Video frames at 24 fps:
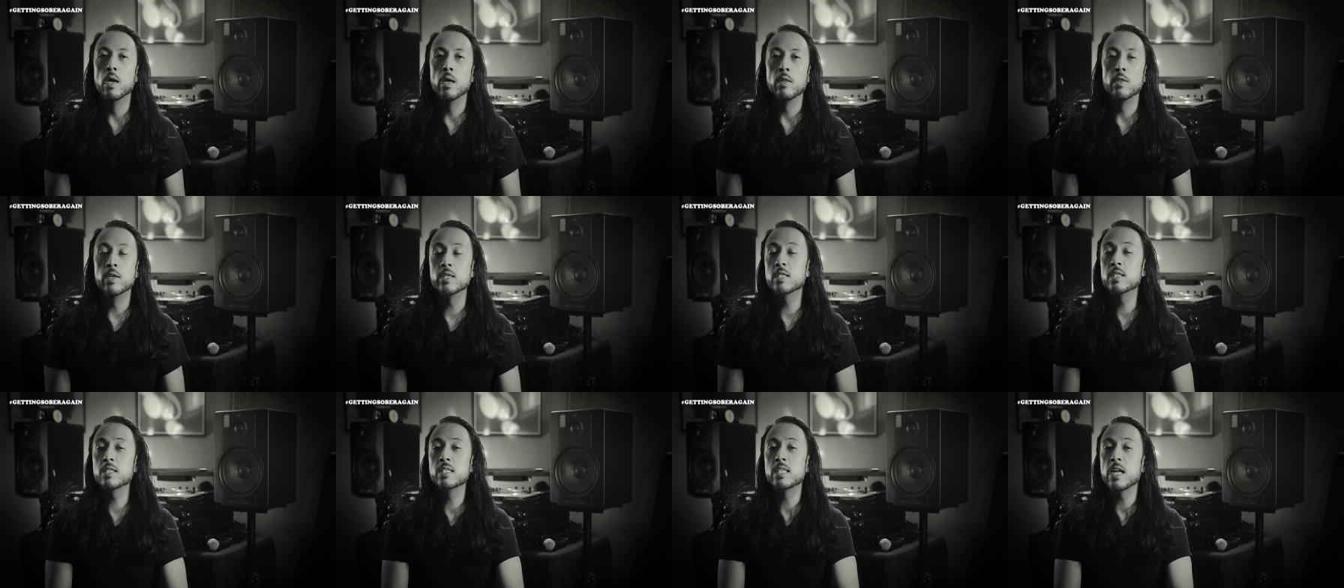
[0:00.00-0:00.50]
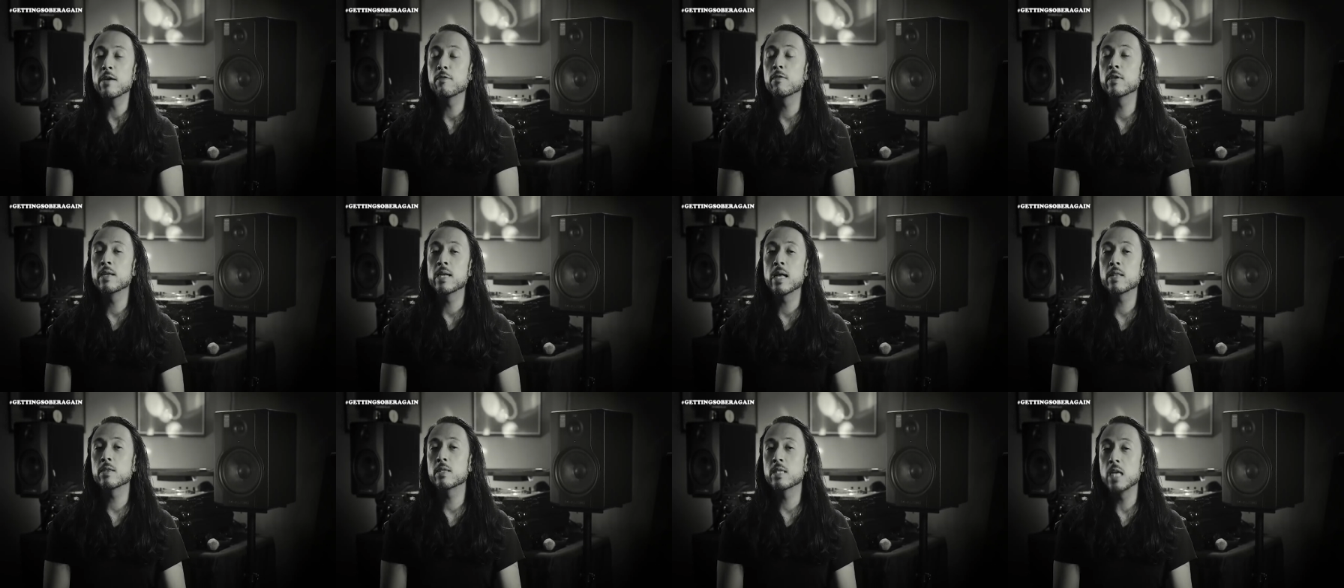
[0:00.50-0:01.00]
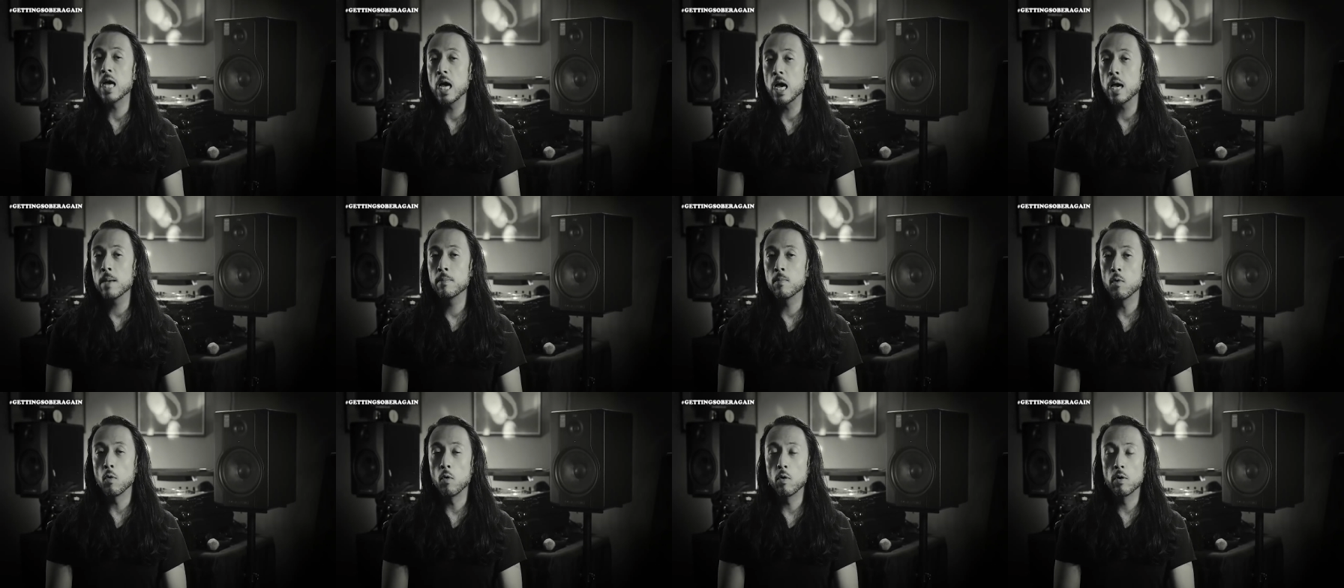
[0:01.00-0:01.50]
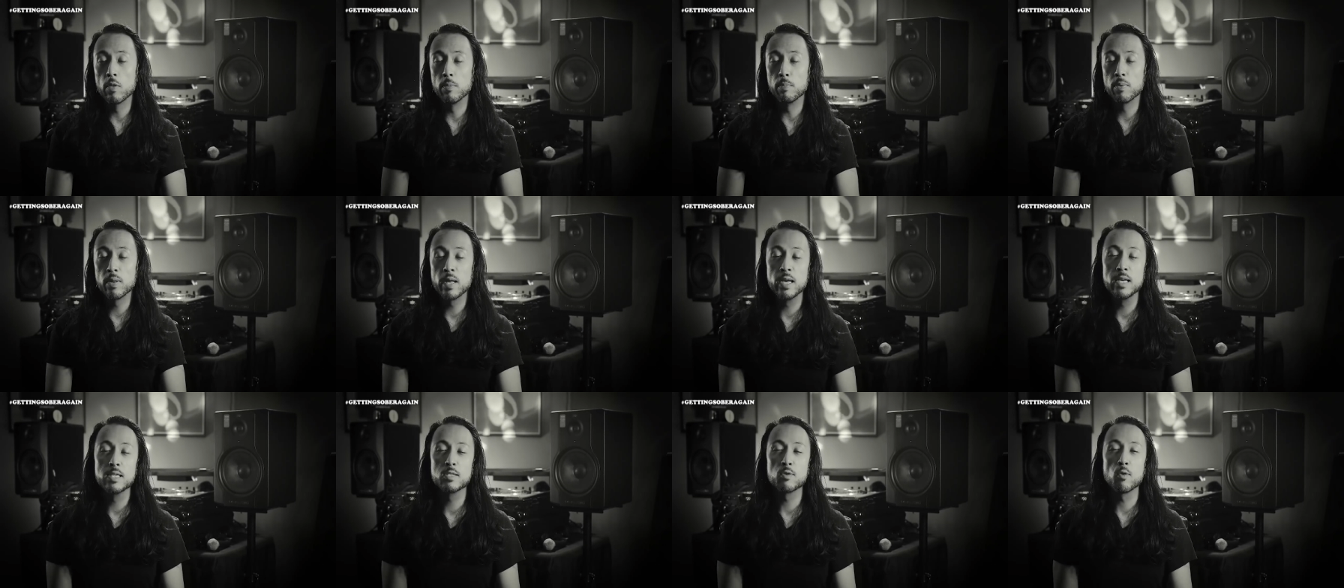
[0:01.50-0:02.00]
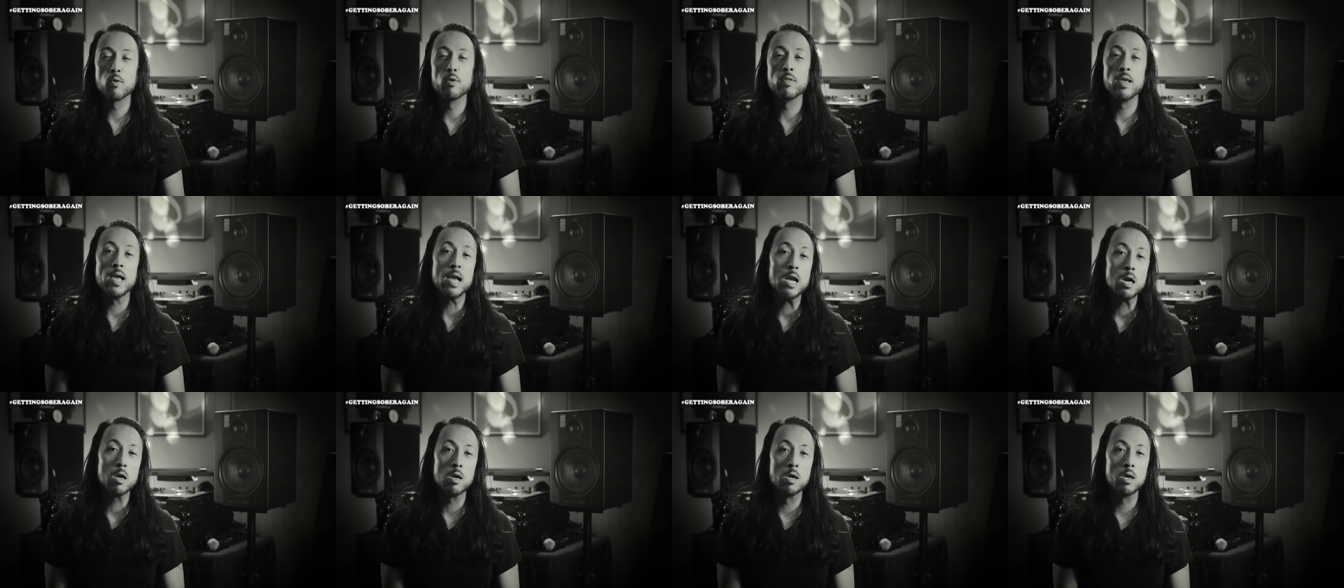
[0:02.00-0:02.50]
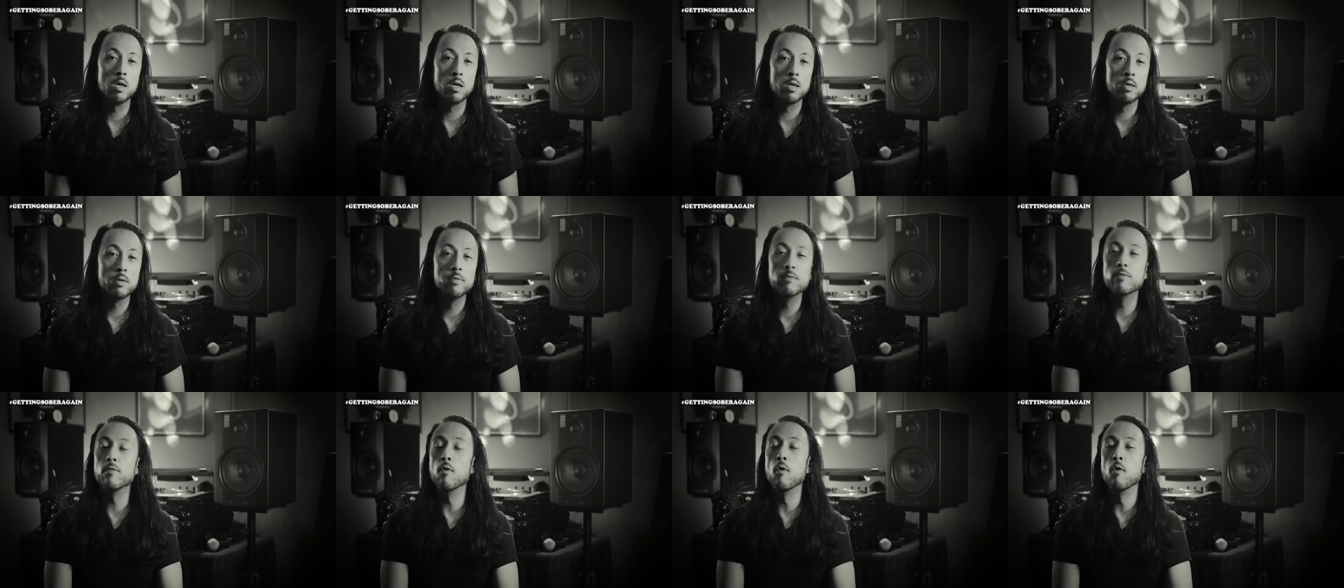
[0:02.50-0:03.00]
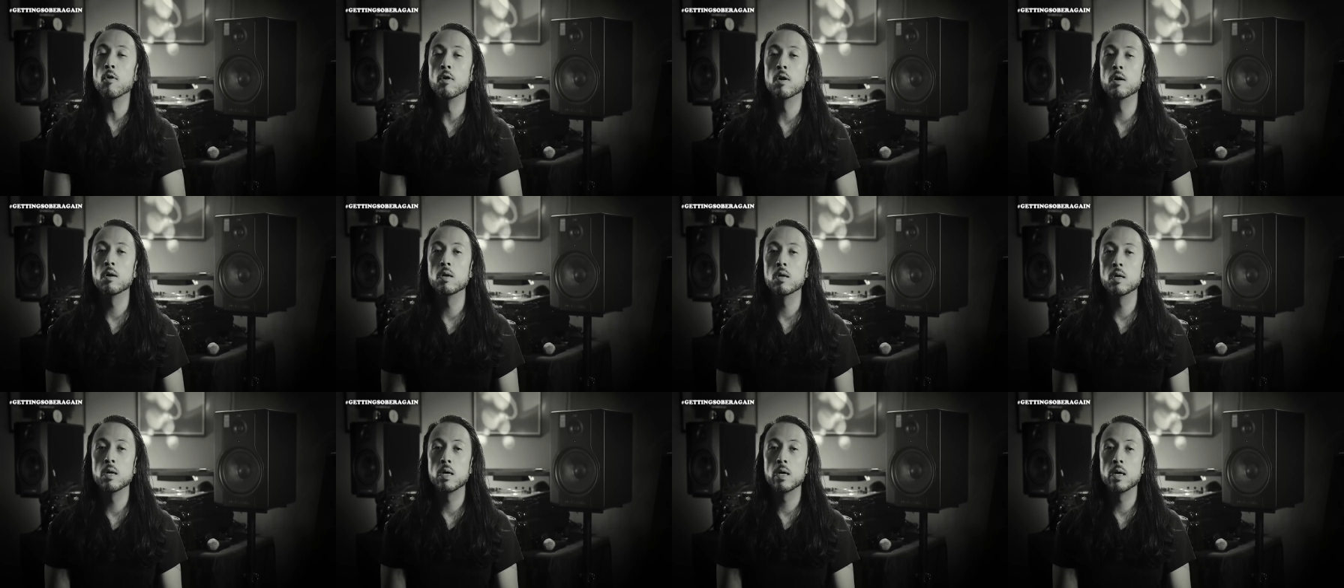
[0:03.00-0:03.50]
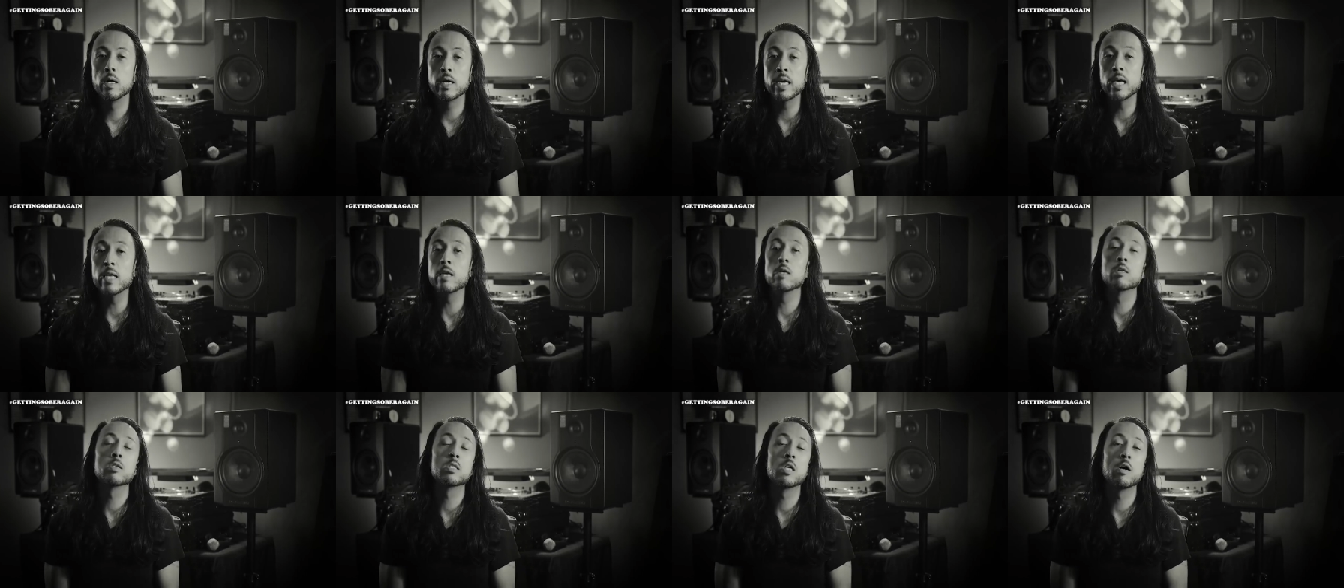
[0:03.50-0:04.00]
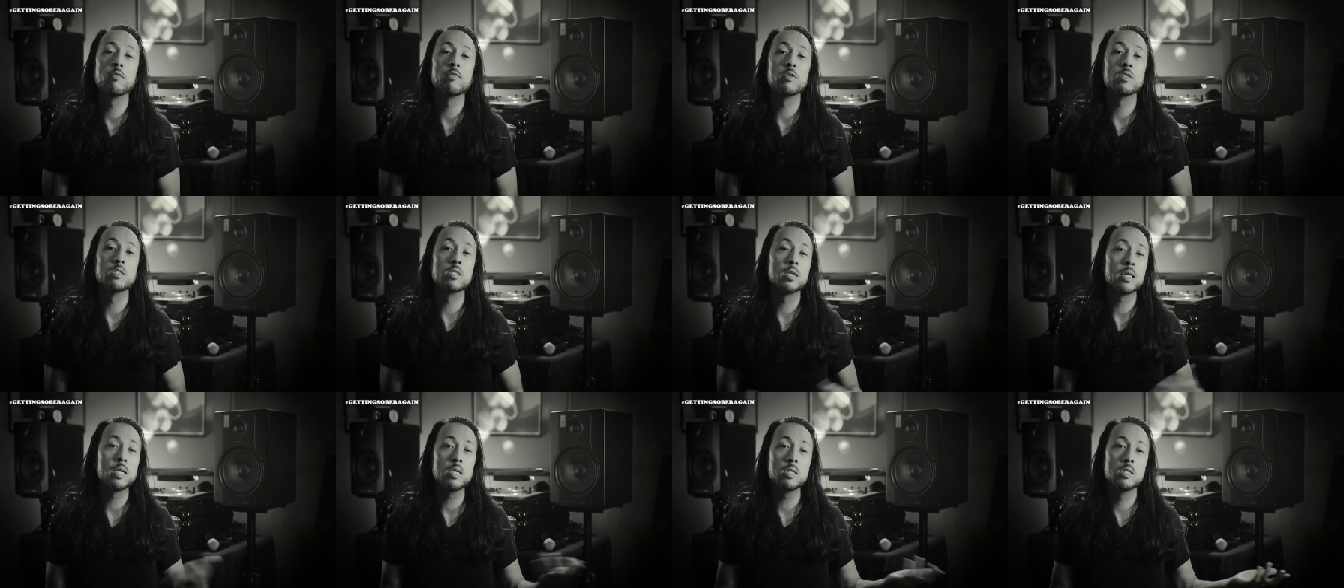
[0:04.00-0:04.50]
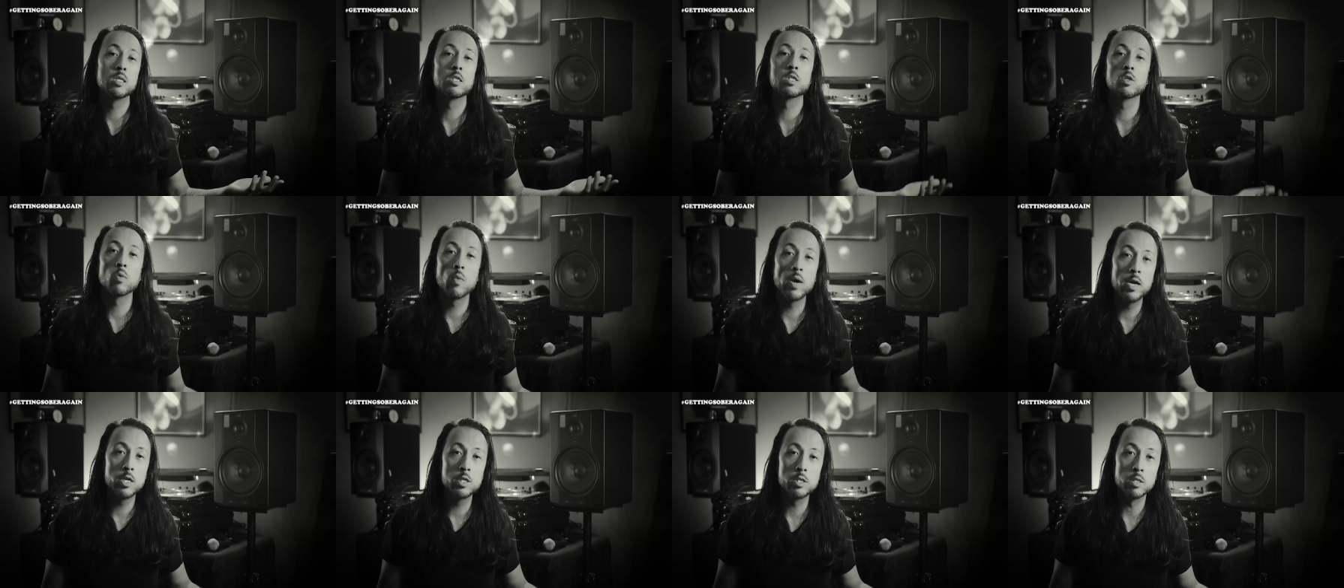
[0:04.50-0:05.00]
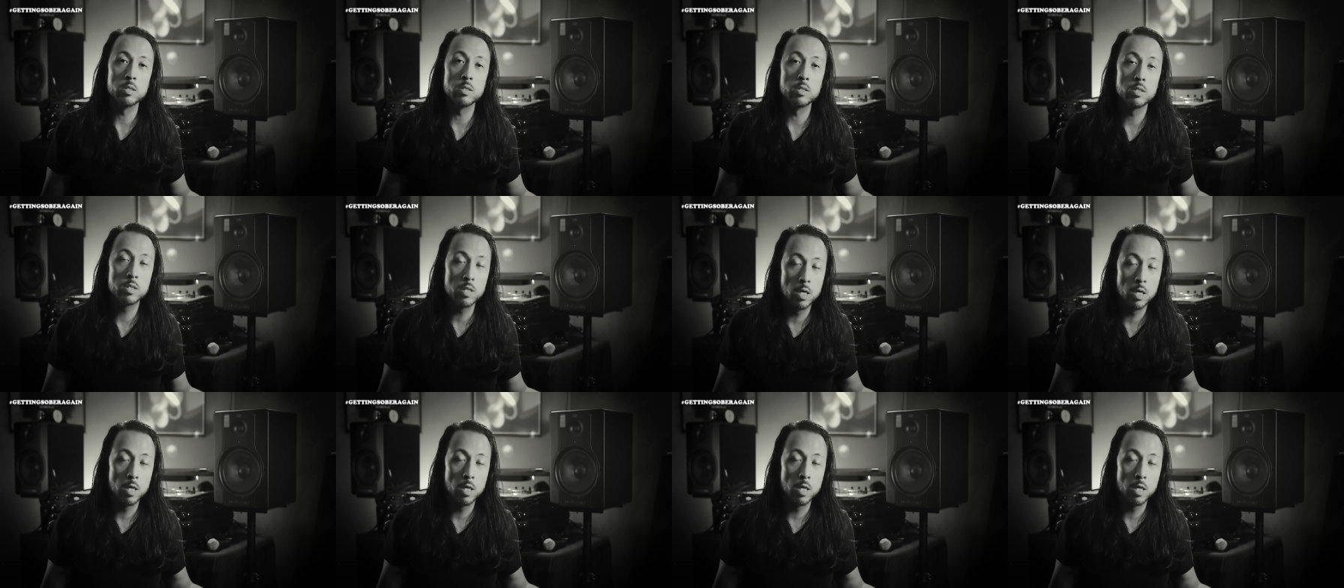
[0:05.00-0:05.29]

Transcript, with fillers: this is definitely not the time or the place or the era for uh, getting yourself in sticky situations.